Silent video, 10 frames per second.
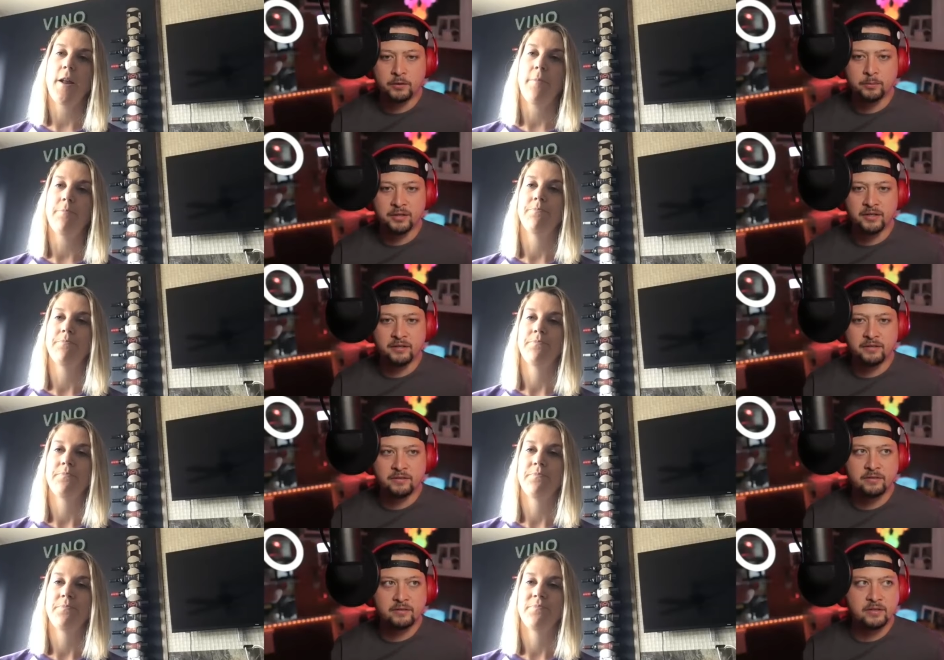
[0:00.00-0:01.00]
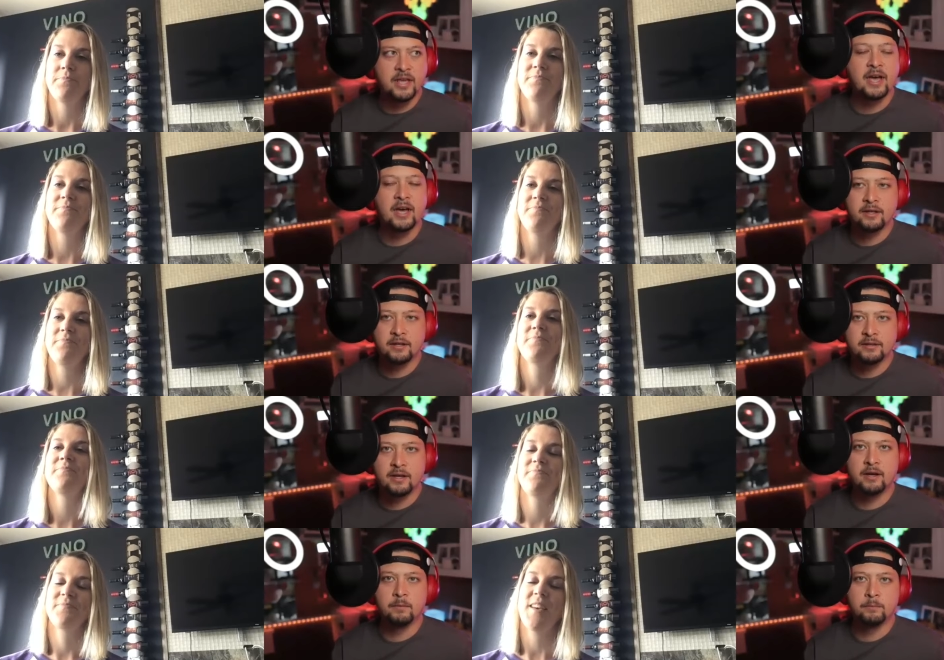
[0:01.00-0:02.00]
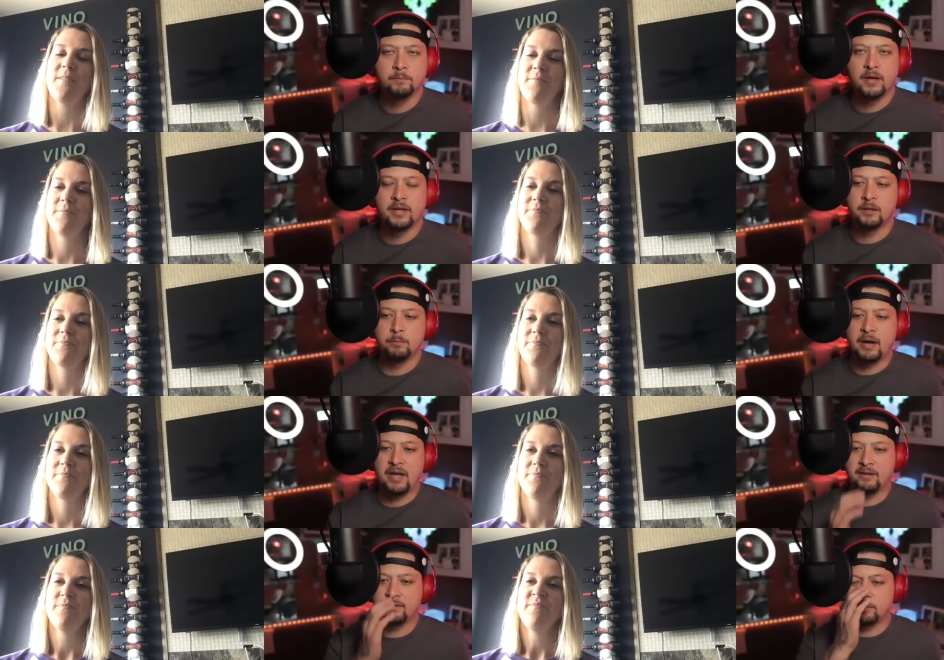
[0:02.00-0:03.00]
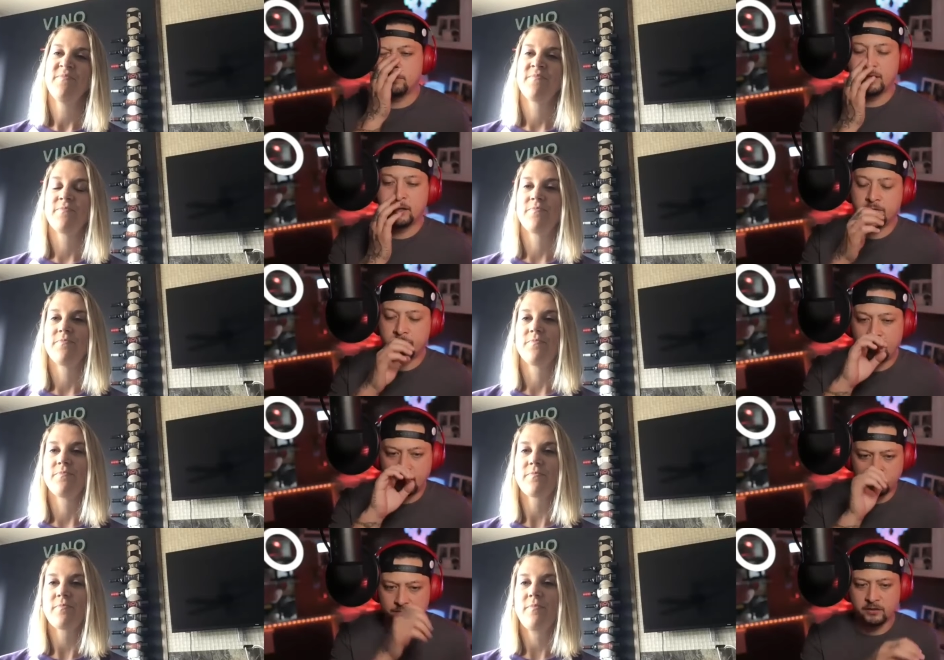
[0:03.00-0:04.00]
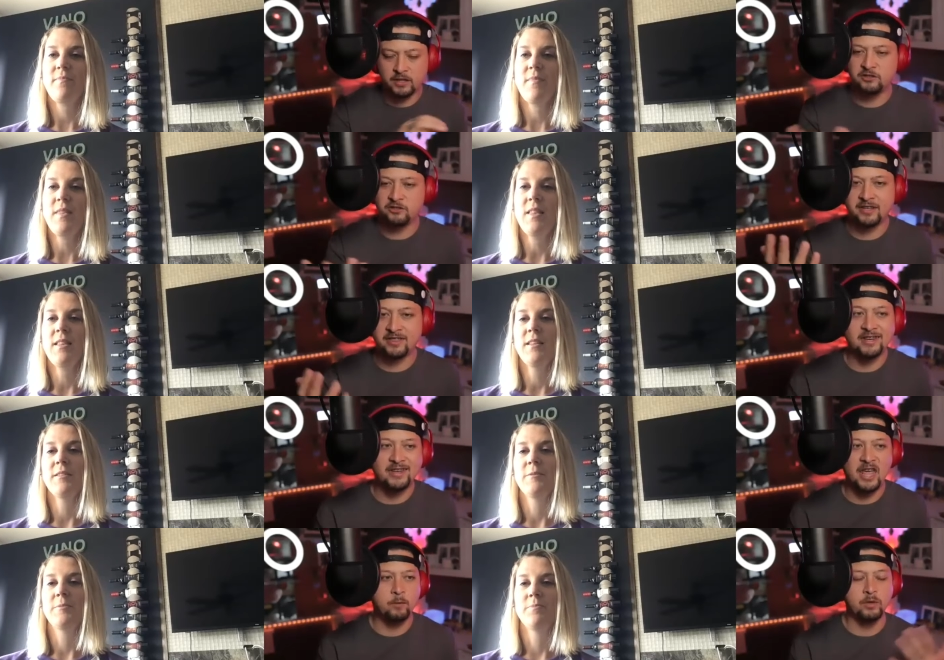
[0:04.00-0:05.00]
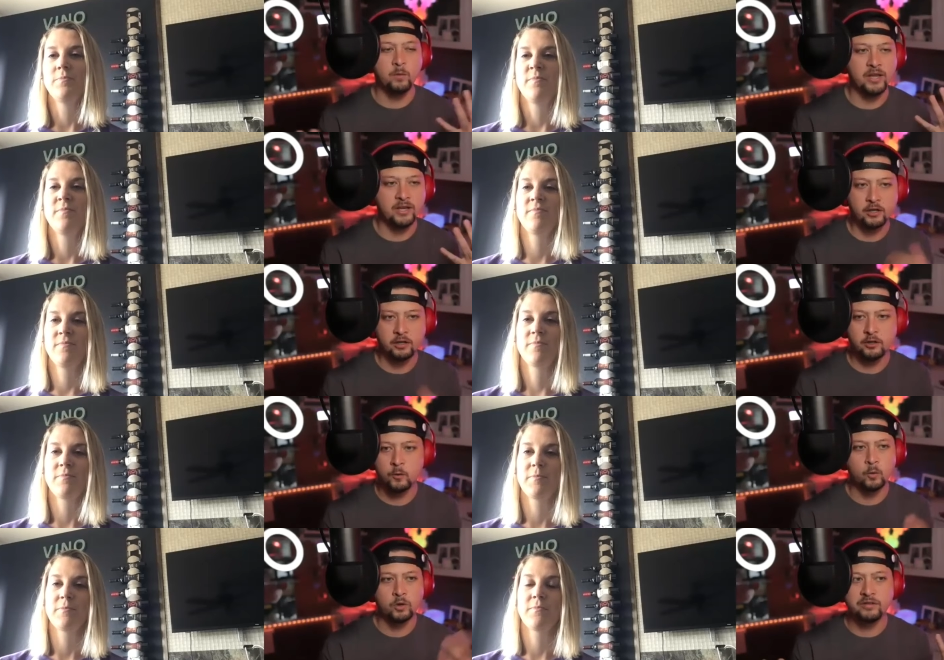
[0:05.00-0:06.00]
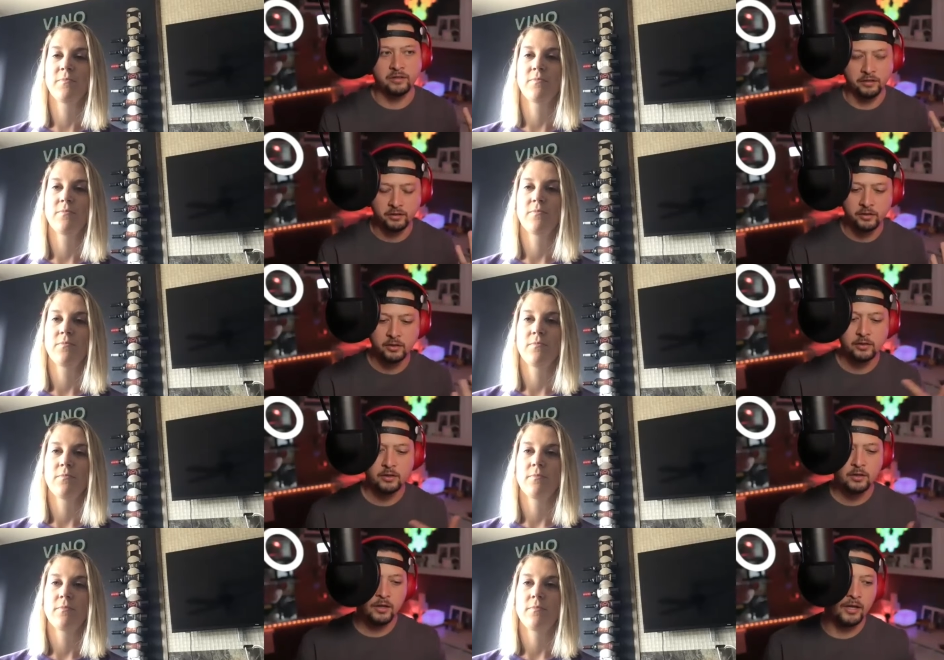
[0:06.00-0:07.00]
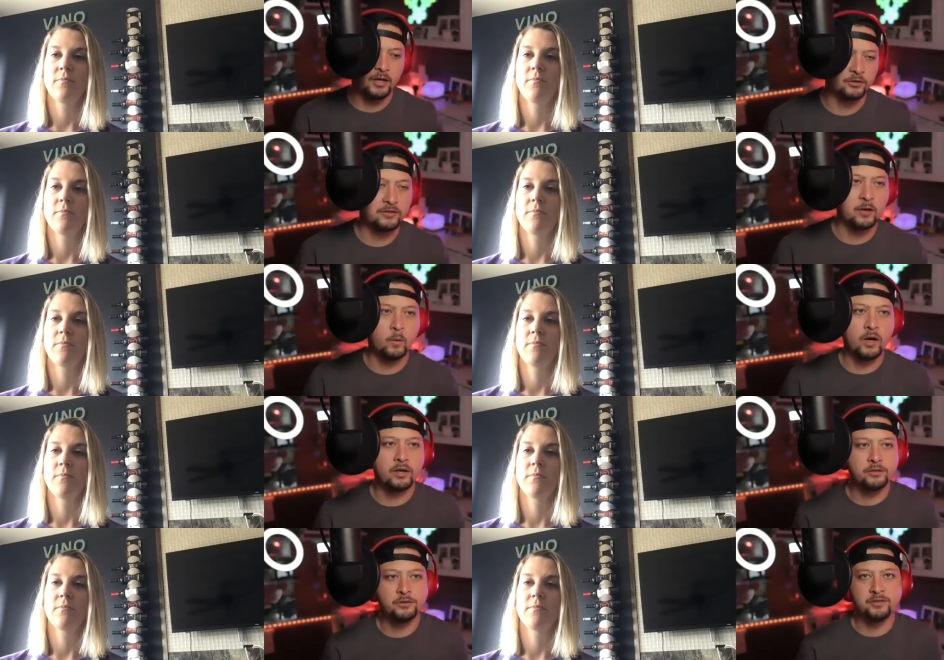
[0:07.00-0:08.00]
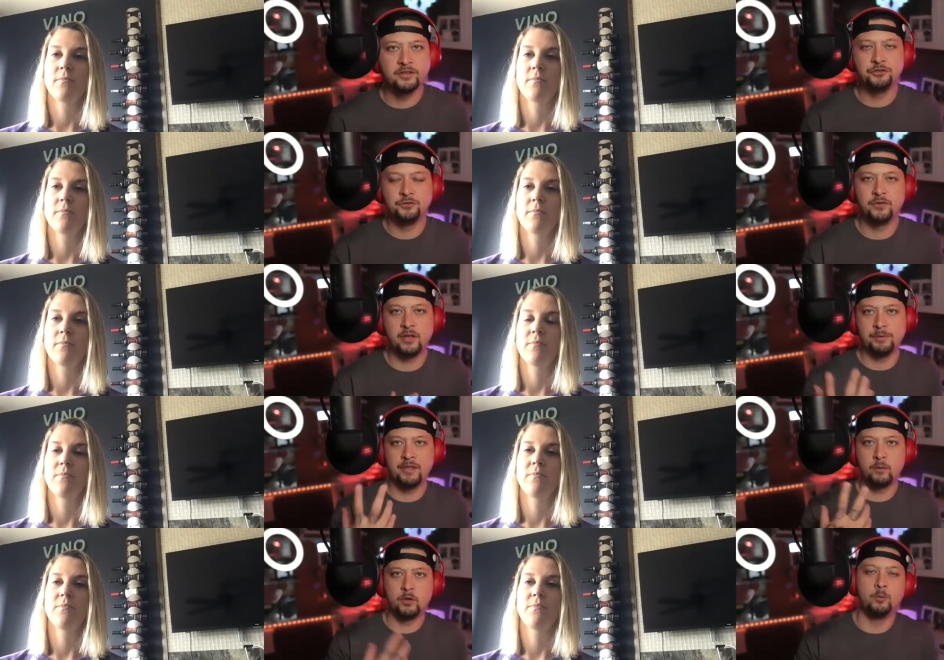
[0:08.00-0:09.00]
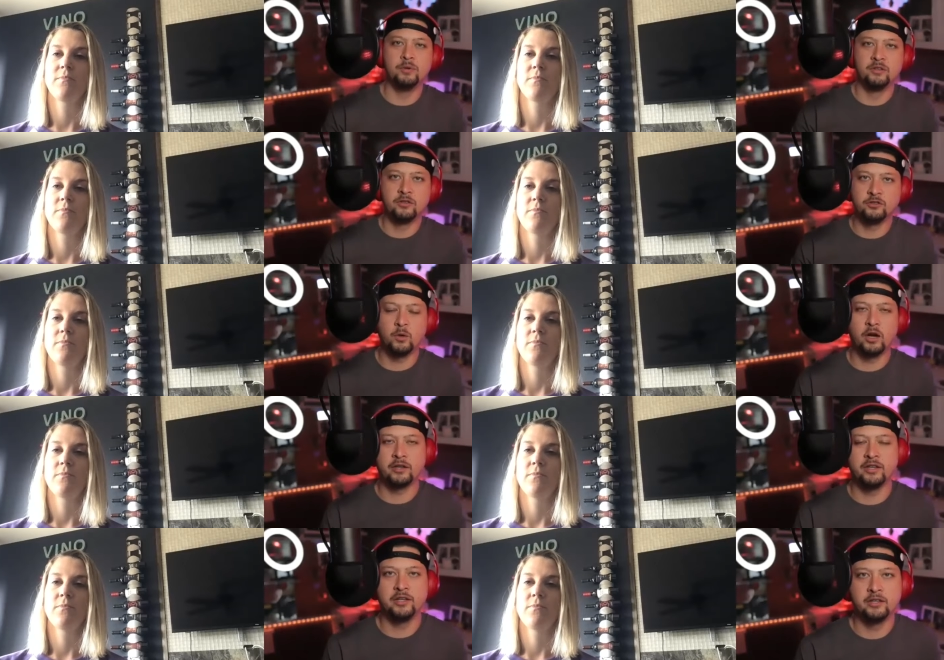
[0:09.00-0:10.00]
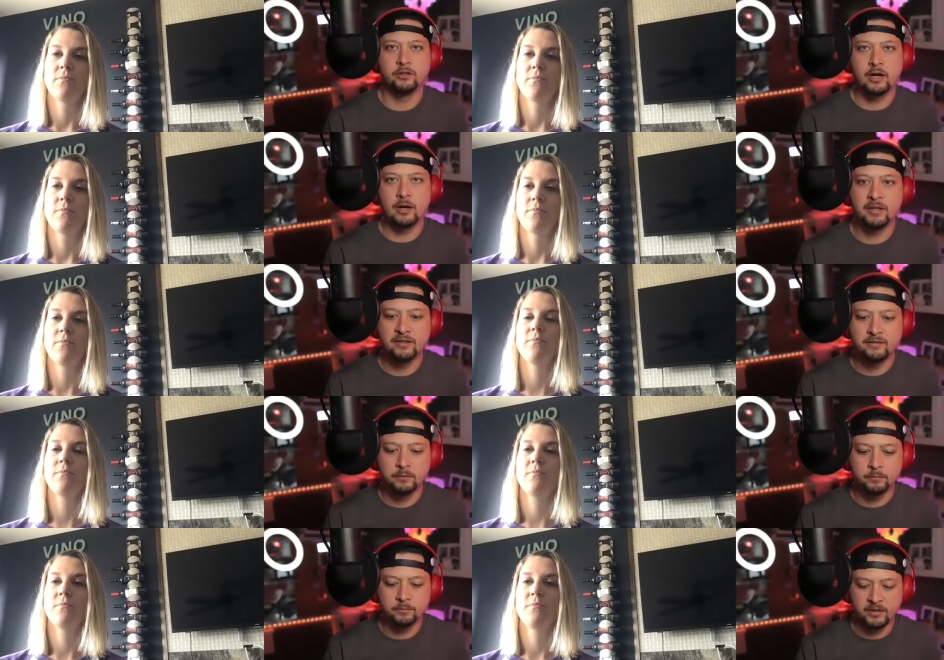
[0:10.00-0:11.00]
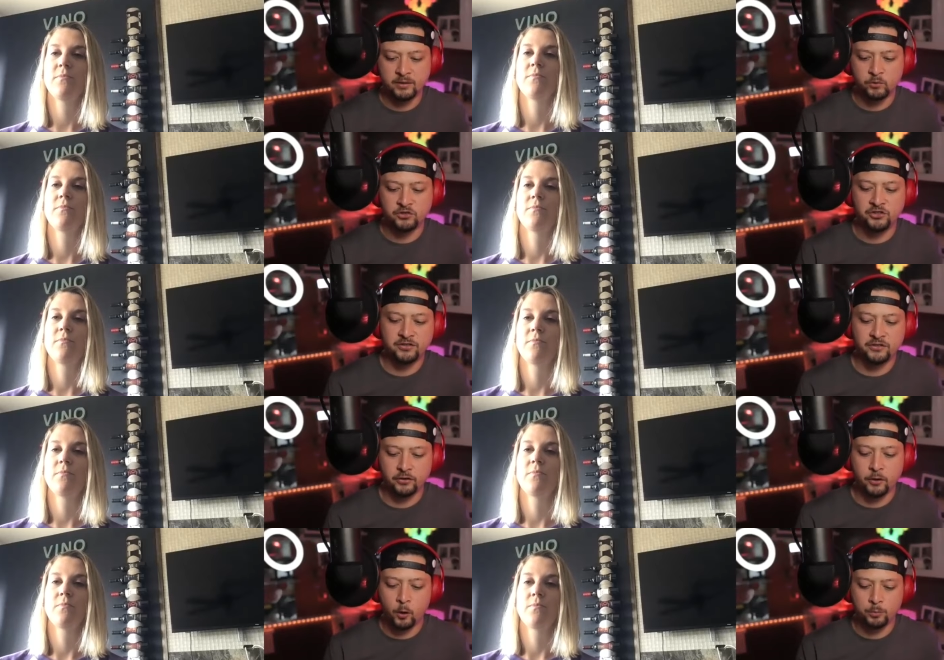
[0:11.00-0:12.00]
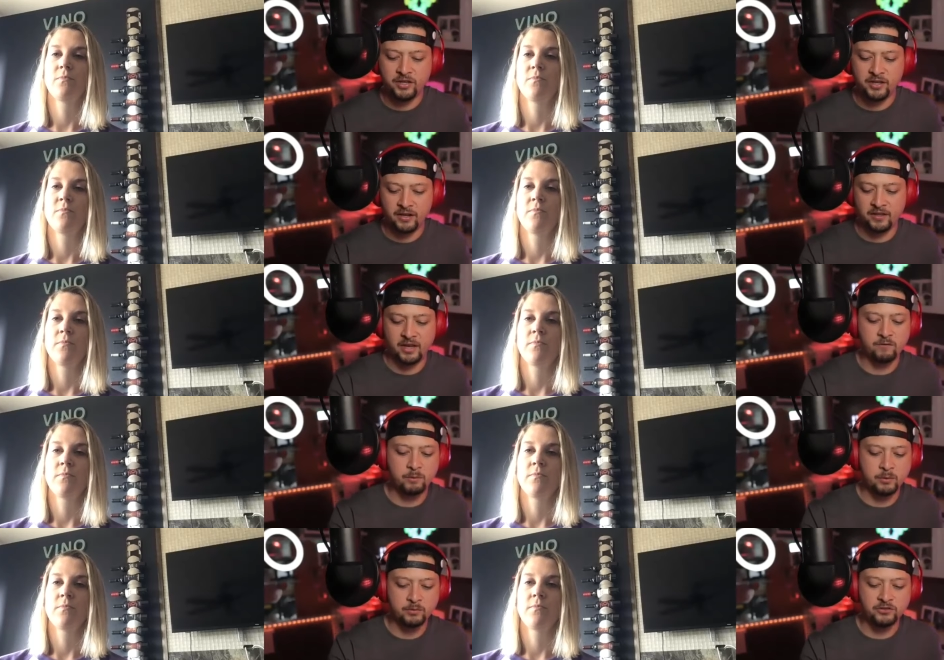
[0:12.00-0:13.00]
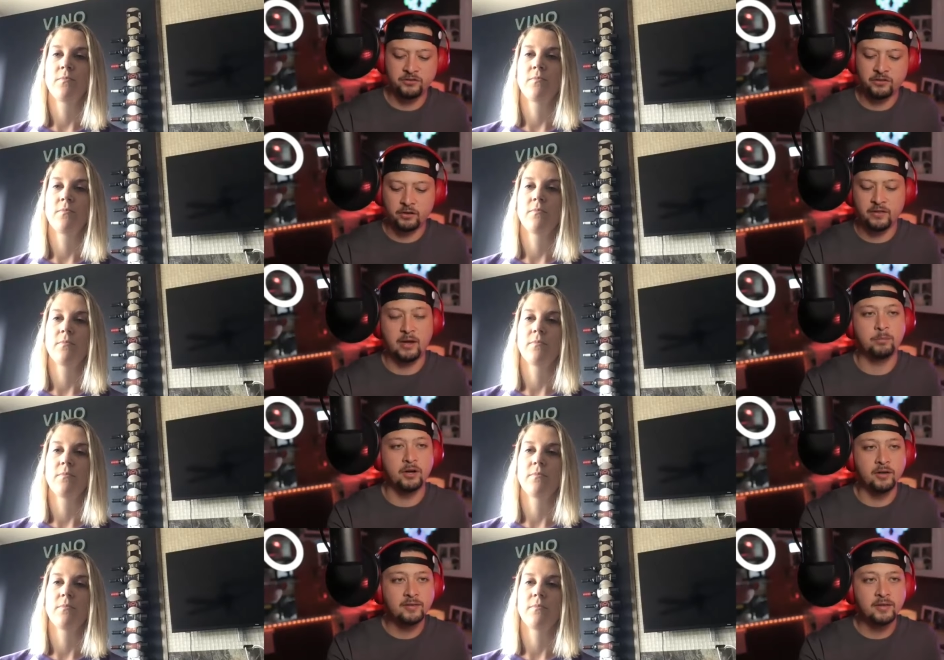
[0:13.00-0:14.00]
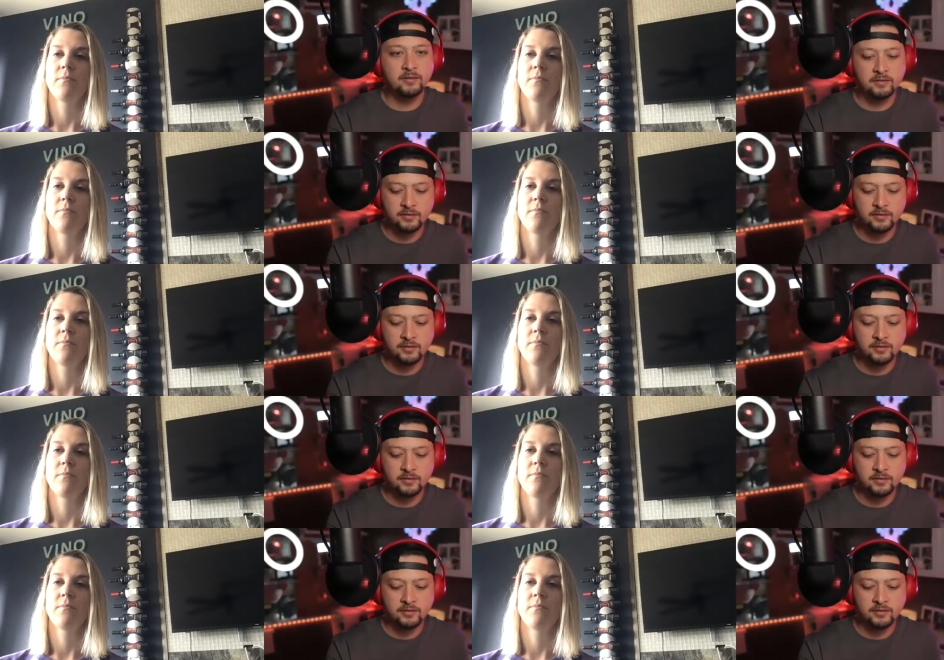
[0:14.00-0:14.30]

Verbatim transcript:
Speaker 1: place. Up. Yeah. Mm-hmm. Um, yeah. I ended up buying something. I was there for Legends like the day we went on the quarantine, and I was just kind of walking through because I shoot for them and they were open, so I just walked in and grabbed like some. Mm-hmm. They were just starting the home kit. I think everybody was just starting that process.